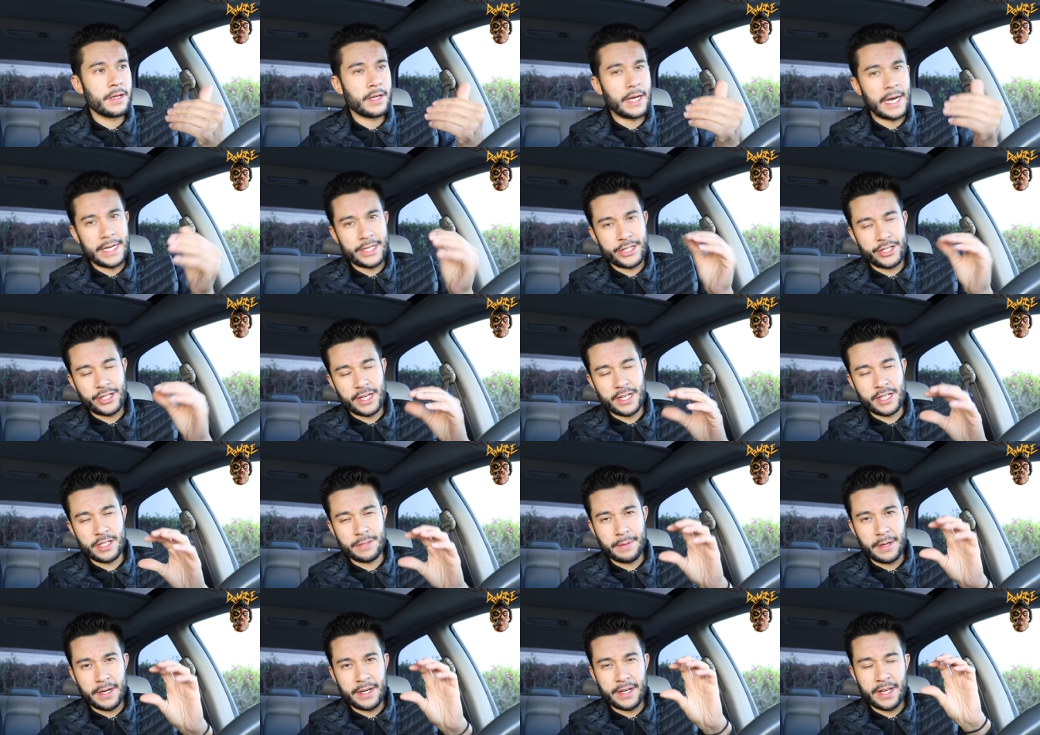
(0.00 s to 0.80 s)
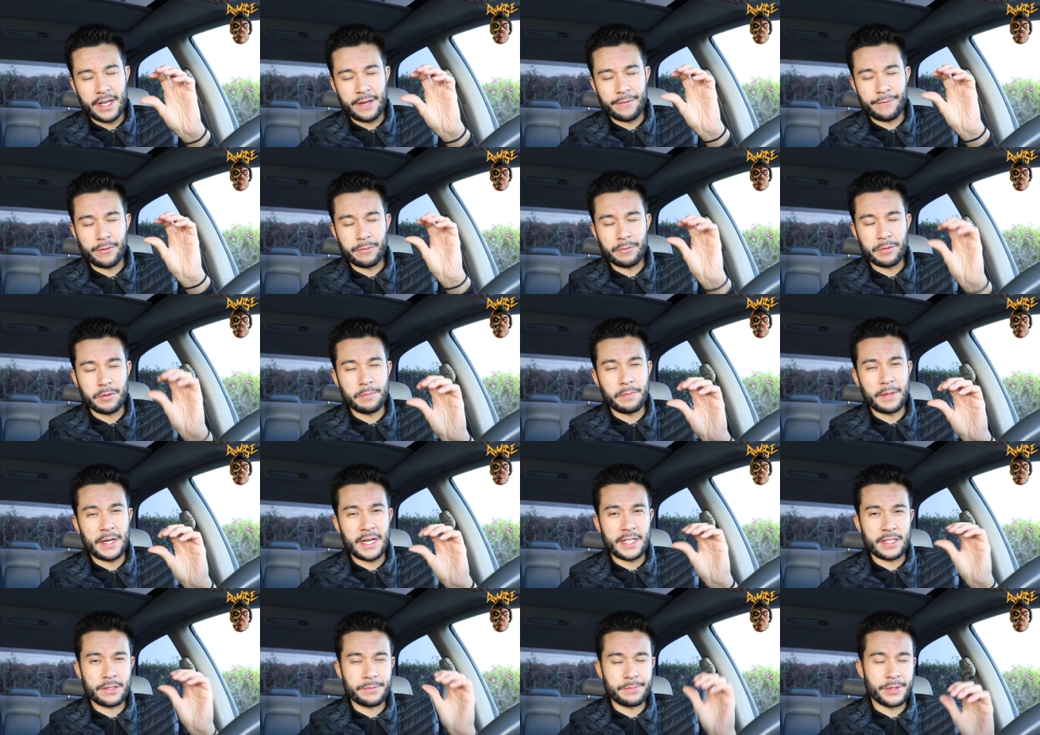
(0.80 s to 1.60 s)
I changed my name from
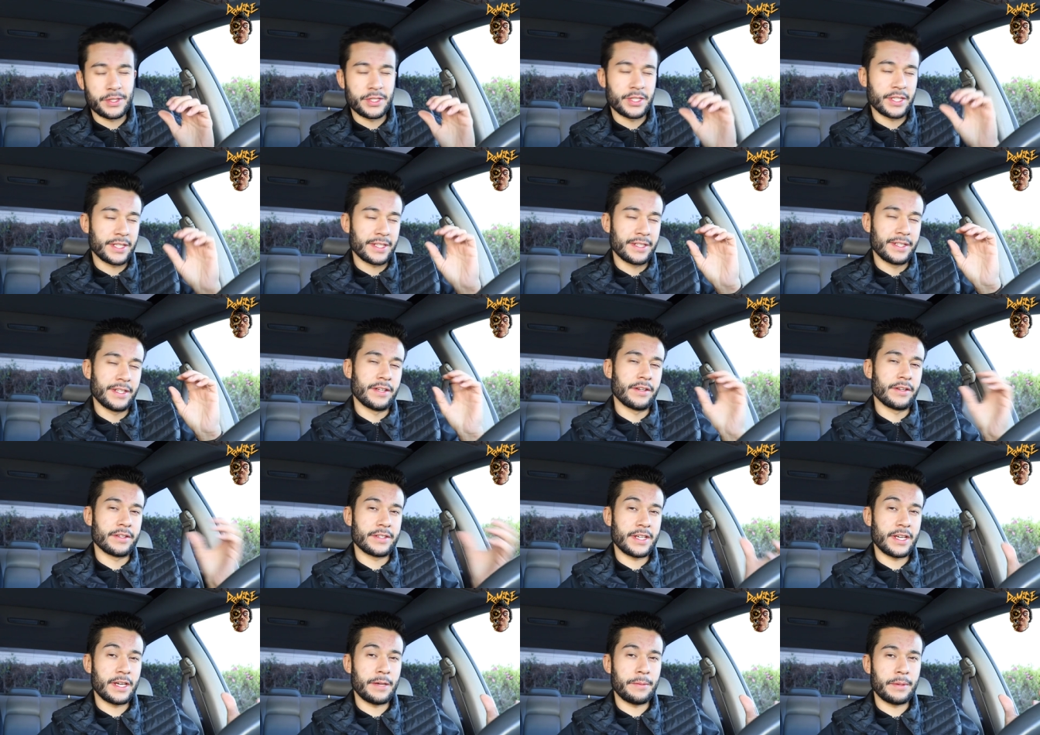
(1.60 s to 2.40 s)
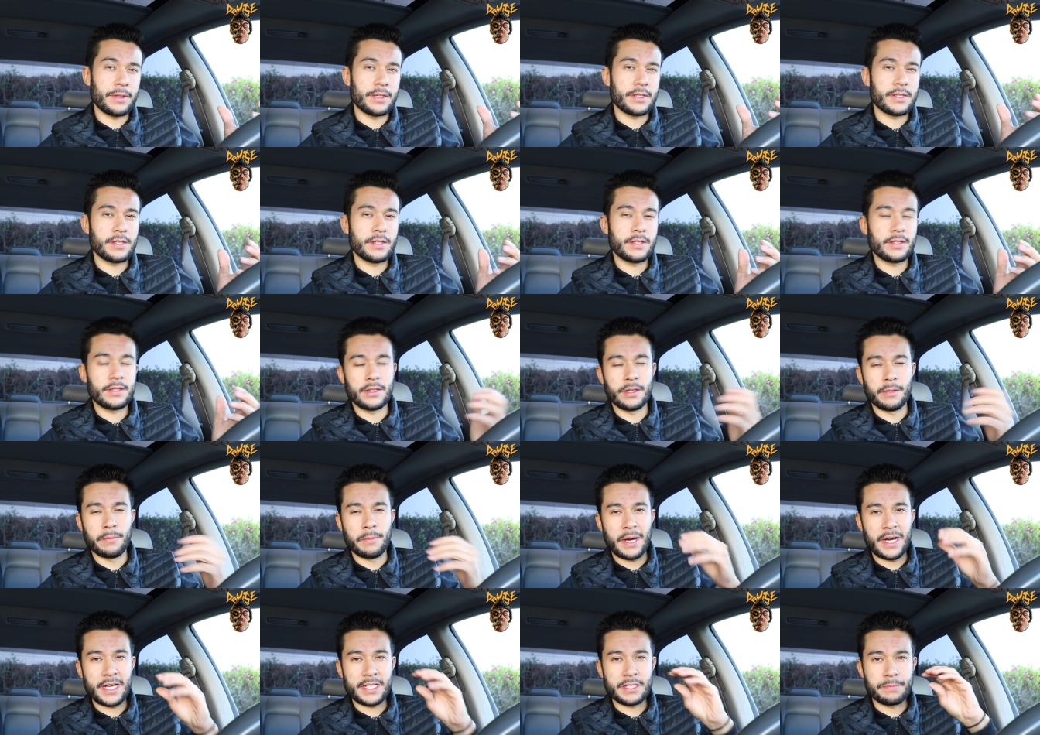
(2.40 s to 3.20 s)
Demise Music and Entertainment to
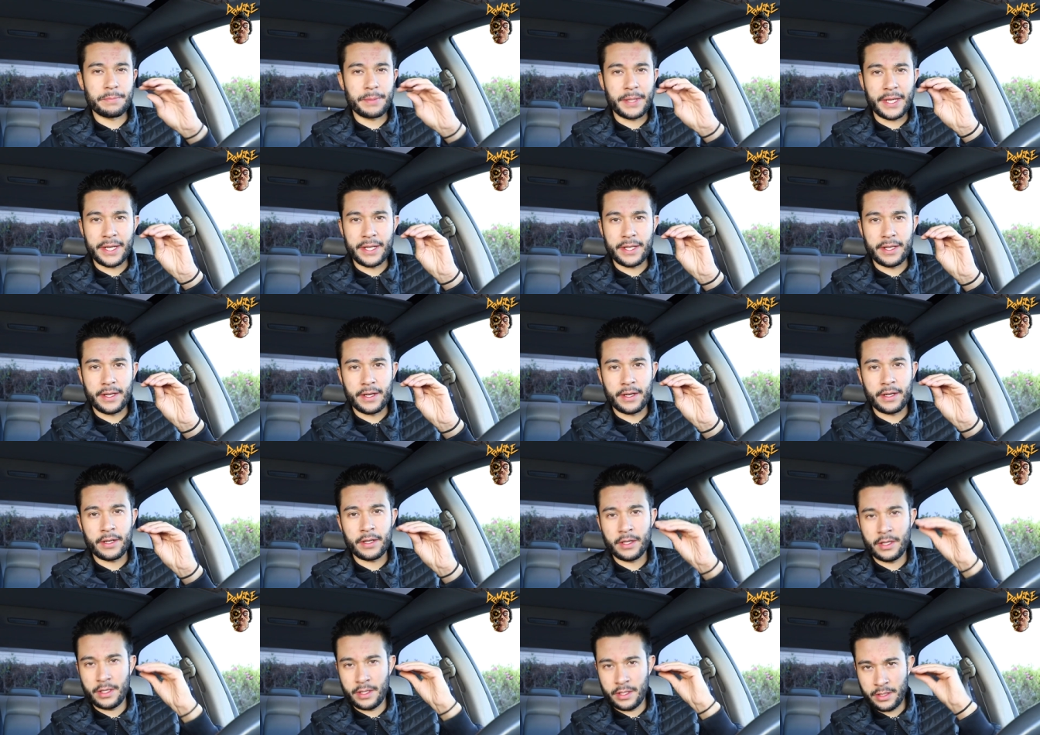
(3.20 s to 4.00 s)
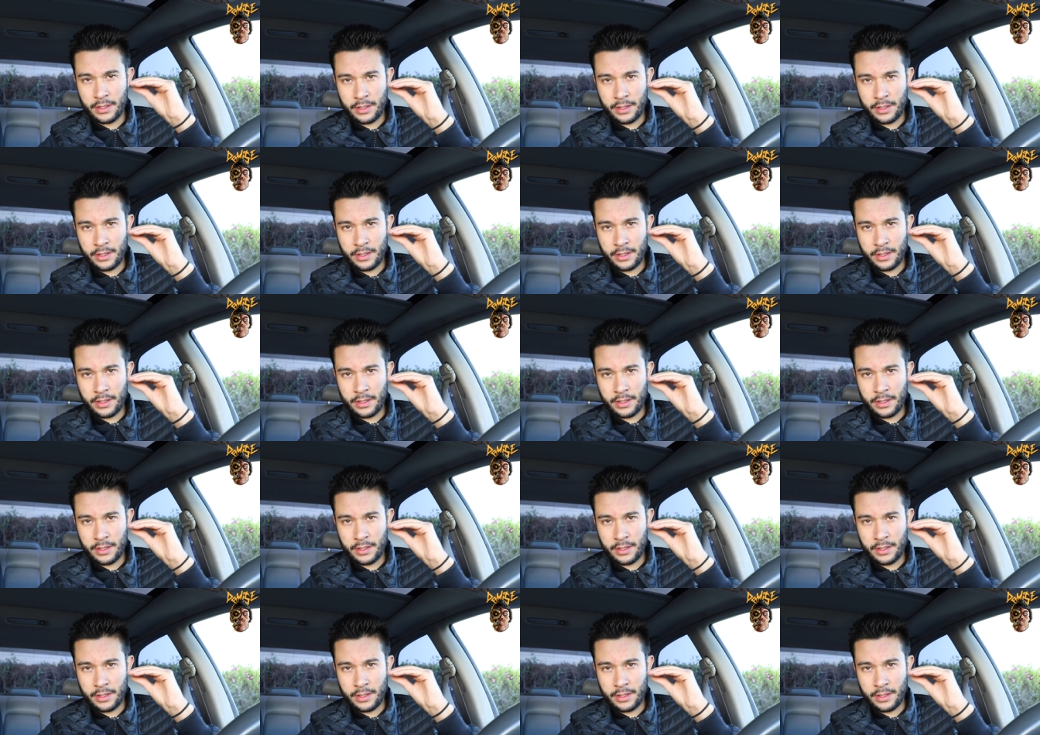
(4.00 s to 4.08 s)
Demise Media.